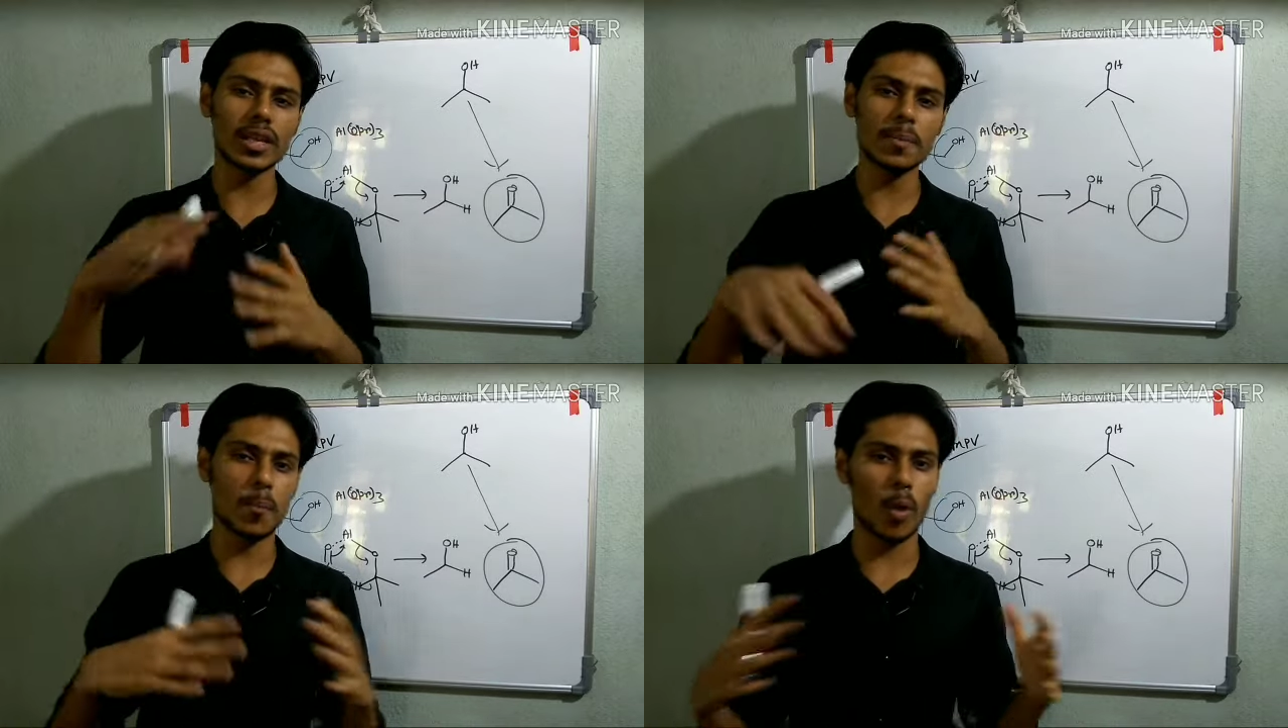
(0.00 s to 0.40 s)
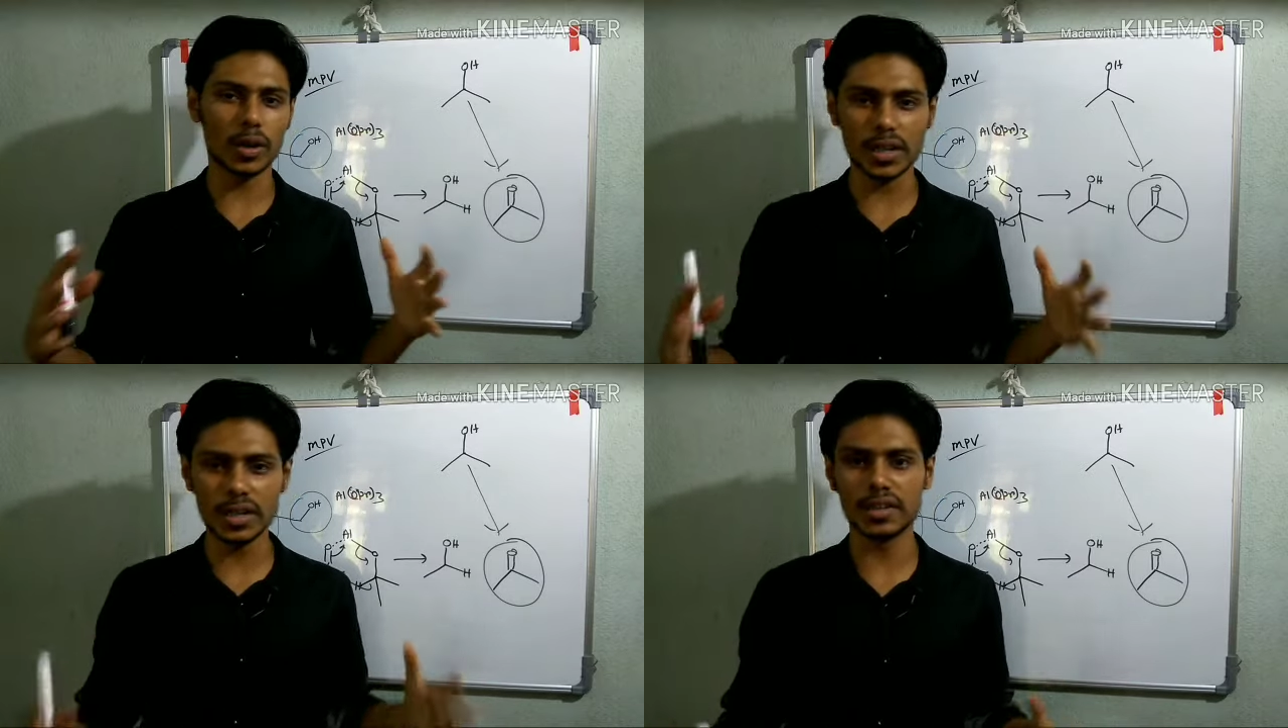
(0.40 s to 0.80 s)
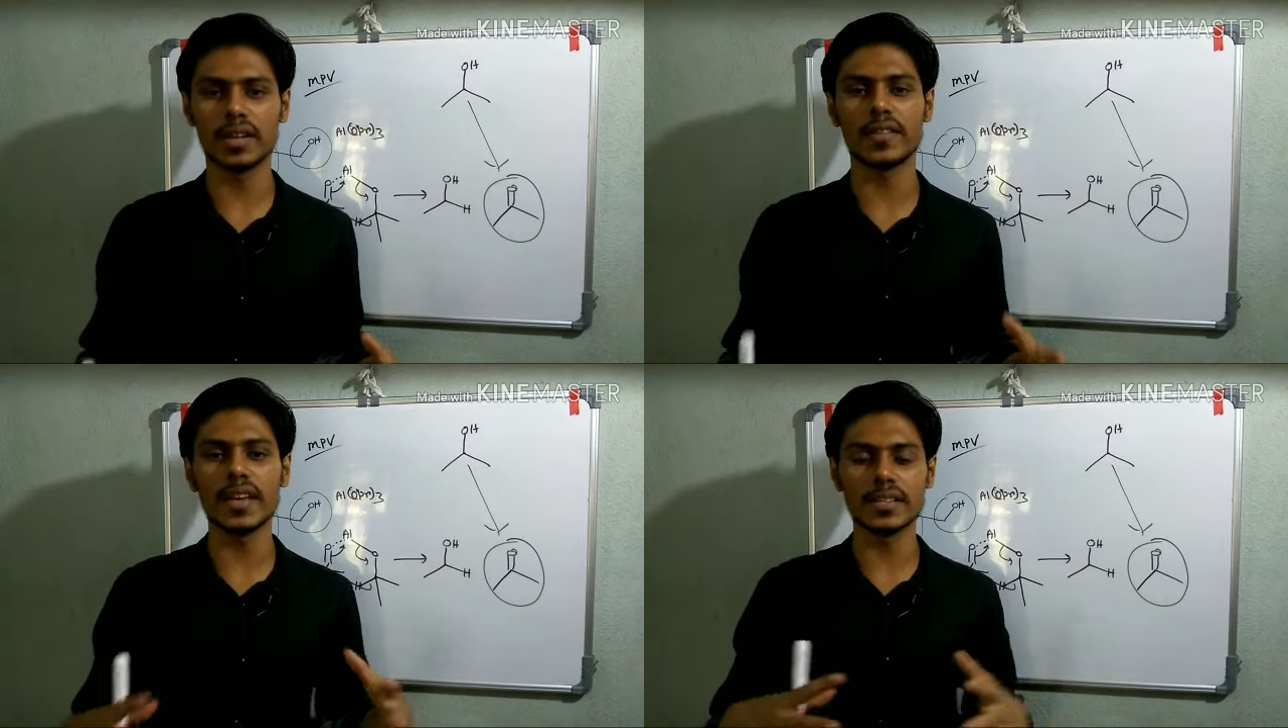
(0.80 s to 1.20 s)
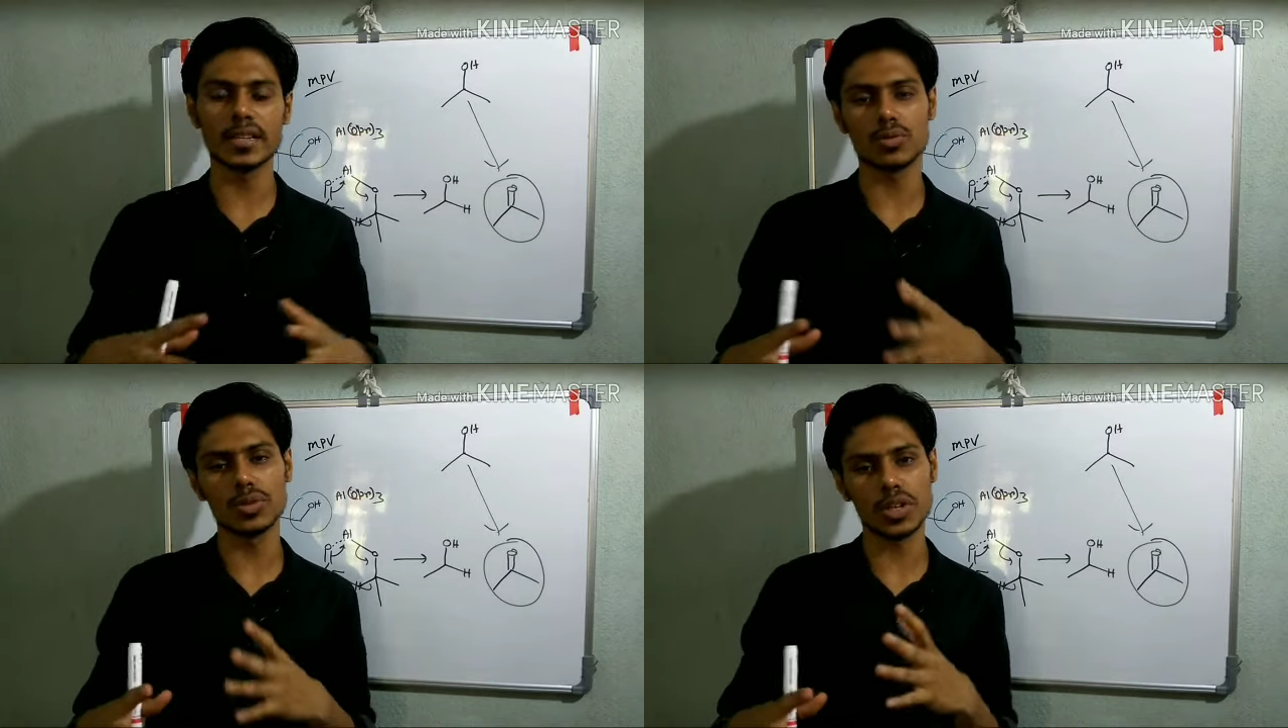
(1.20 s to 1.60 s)
the important
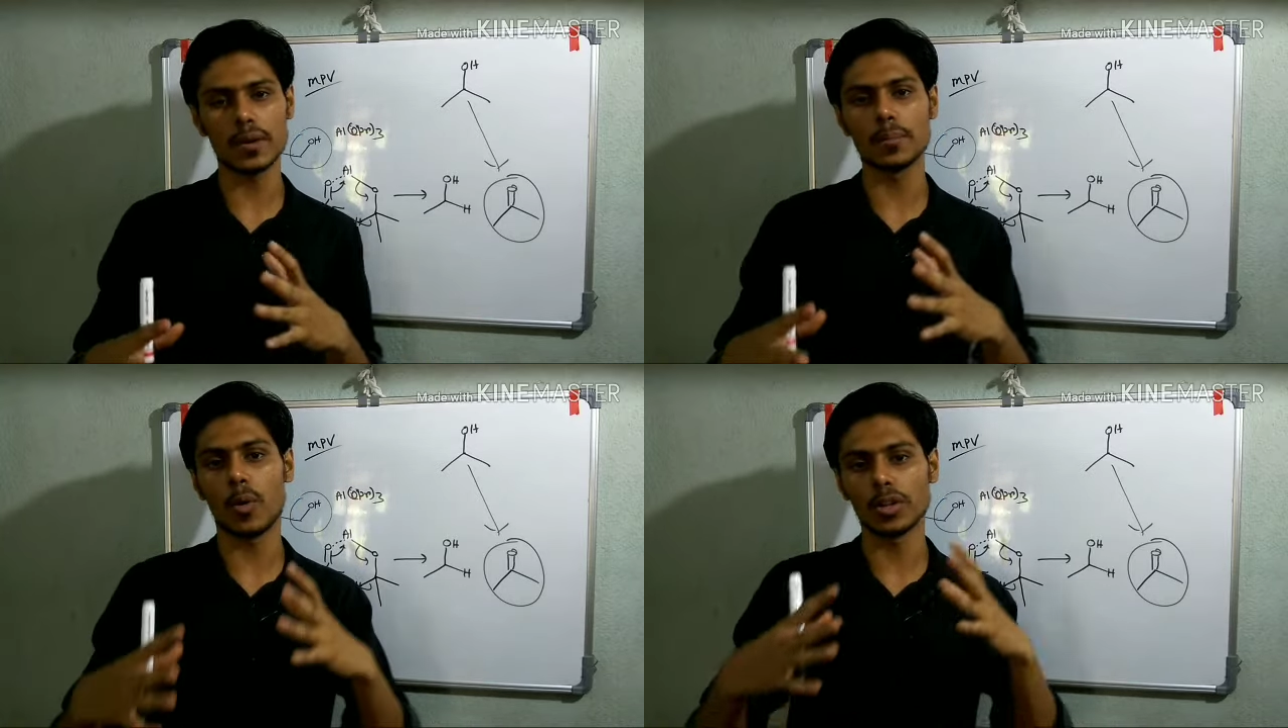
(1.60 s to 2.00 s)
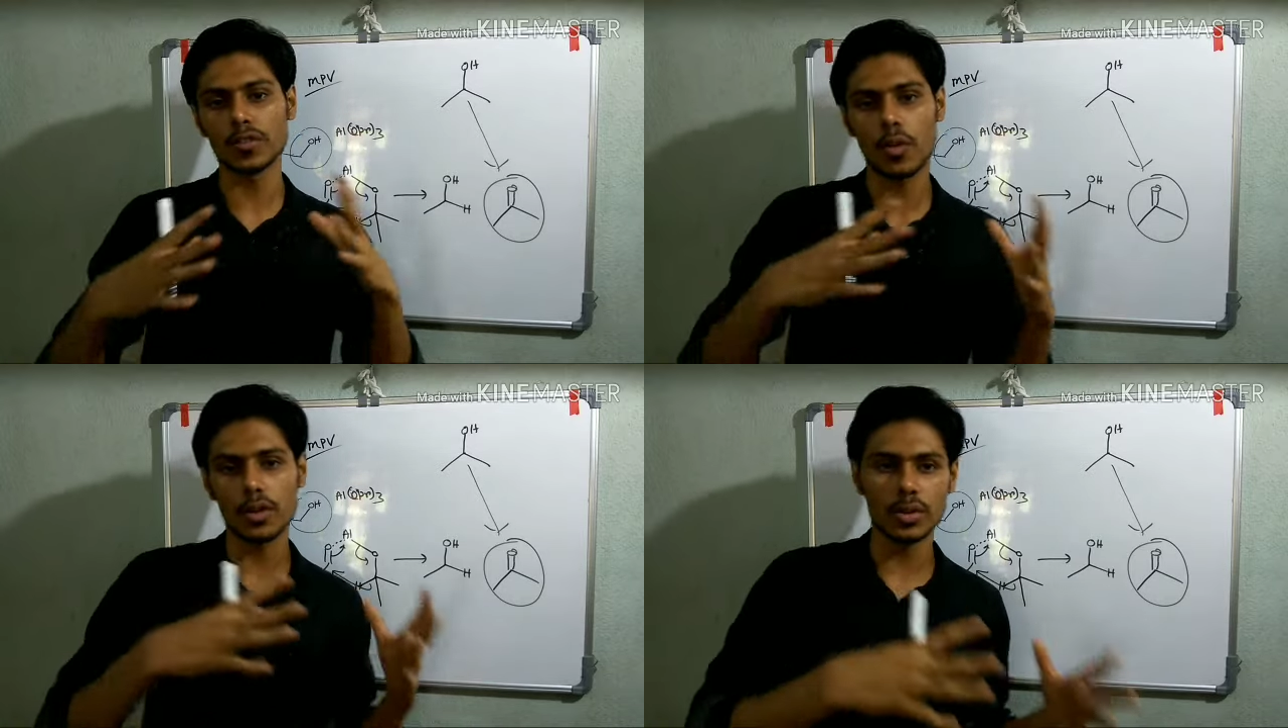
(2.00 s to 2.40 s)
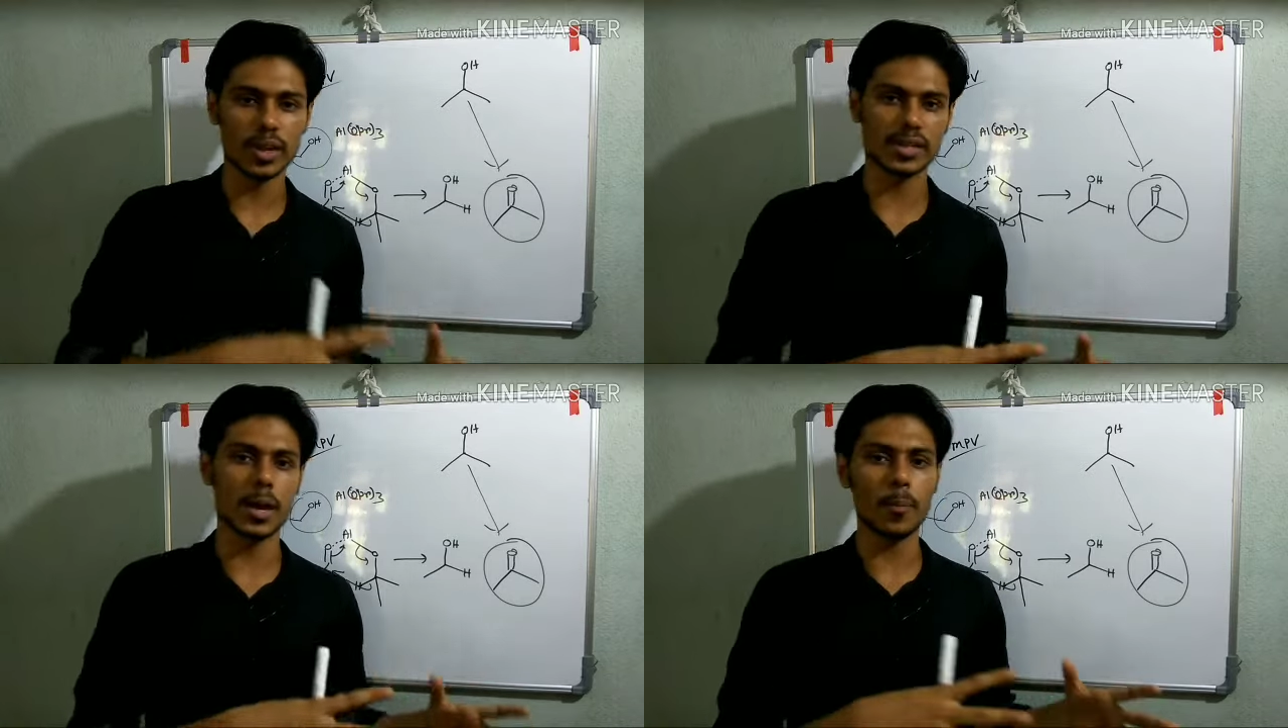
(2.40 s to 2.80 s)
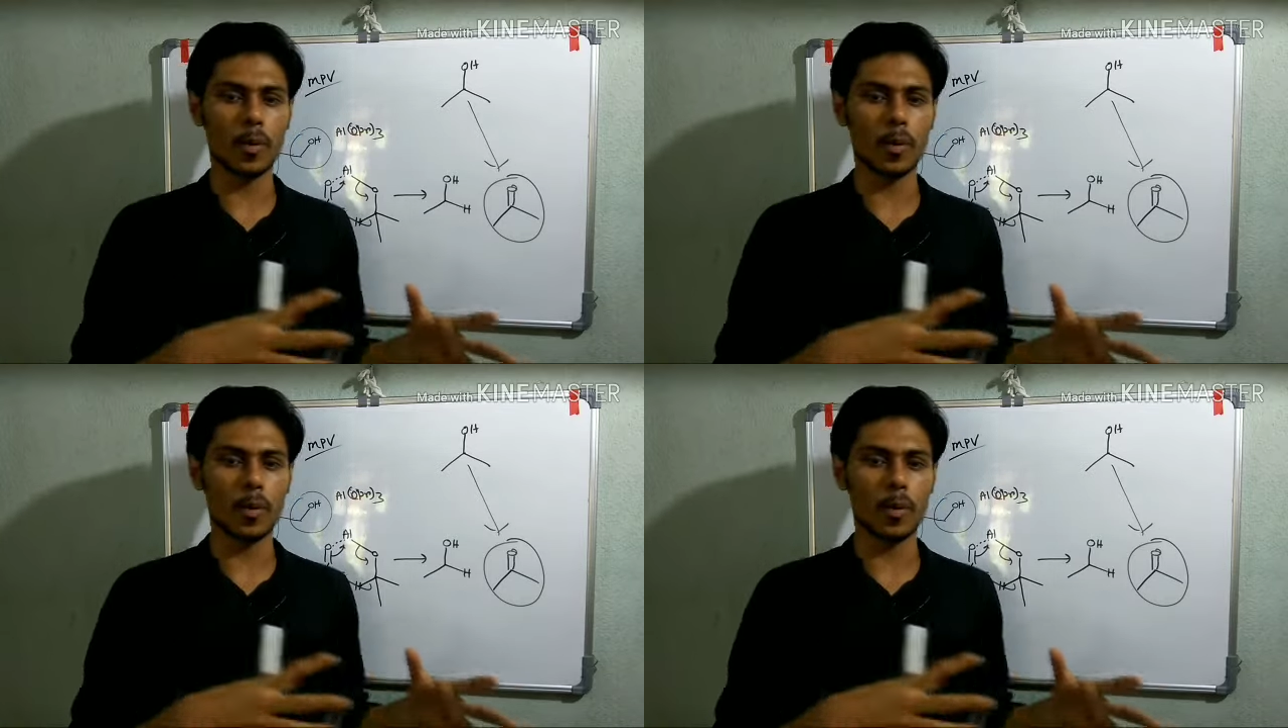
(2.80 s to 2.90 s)
reagents which are important for your exam